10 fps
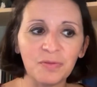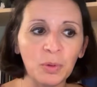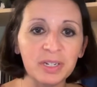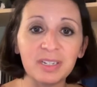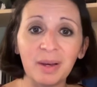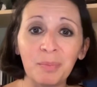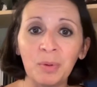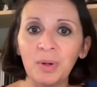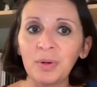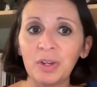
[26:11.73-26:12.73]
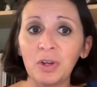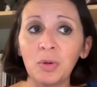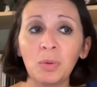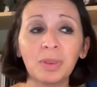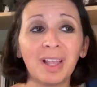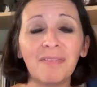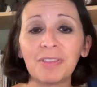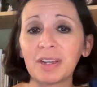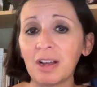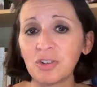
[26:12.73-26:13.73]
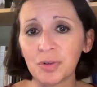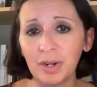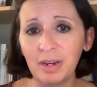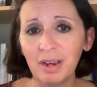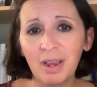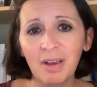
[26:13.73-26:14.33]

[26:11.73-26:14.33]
for example, you left the country